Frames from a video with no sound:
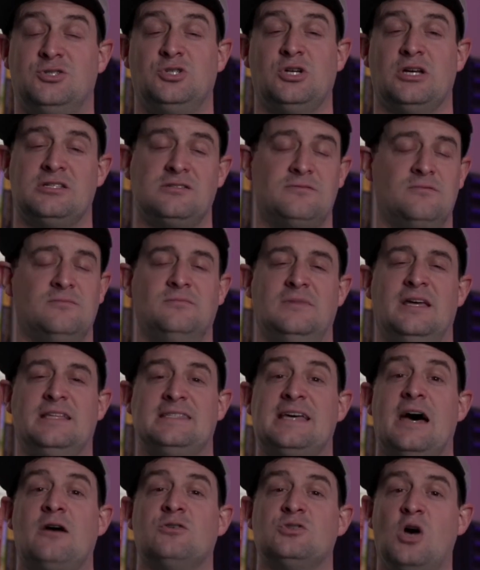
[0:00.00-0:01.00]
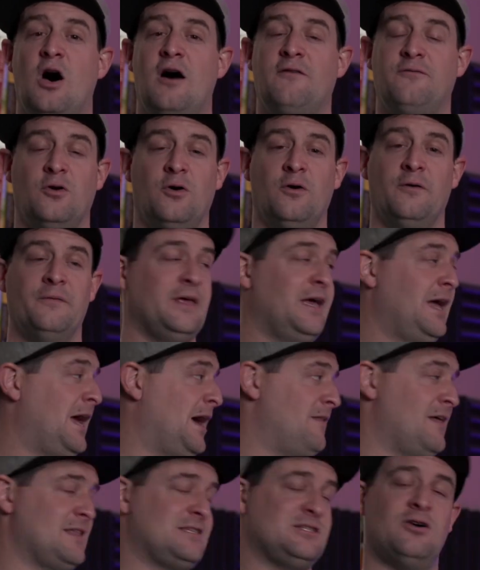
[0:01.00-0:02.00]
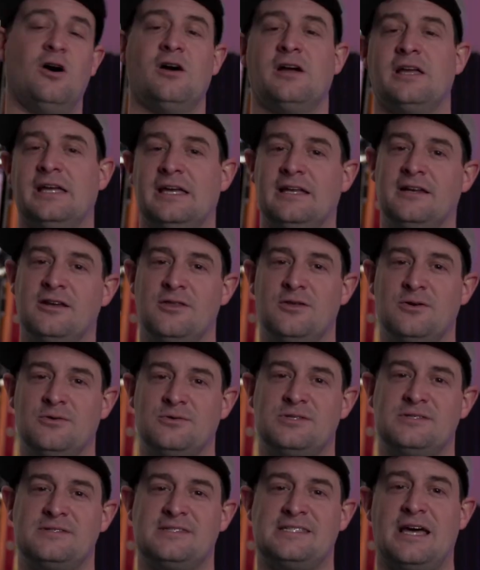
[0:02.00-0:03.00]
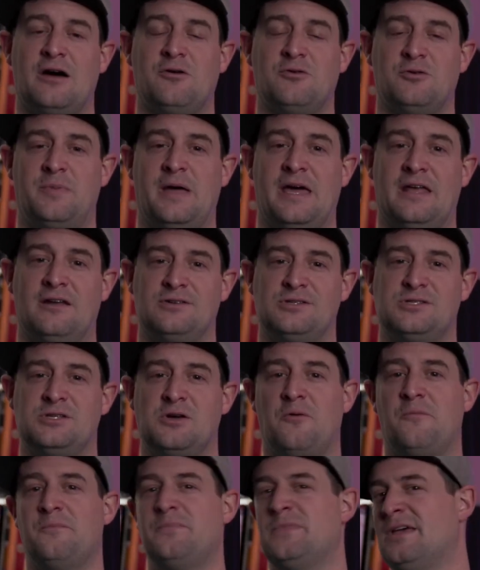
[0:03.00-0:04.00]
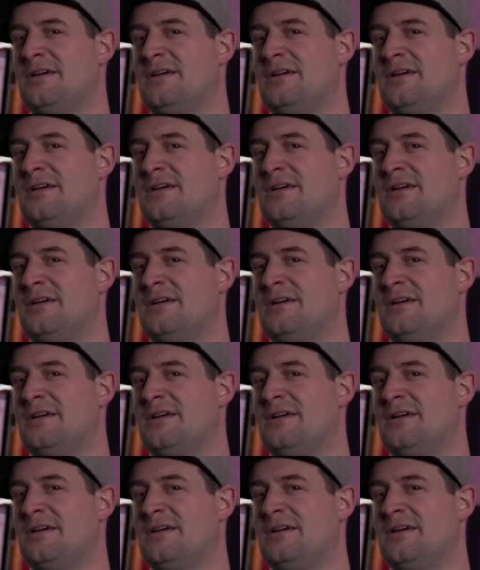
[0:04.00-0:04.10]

just, it sounds awful, and that's talking into those sound panels. So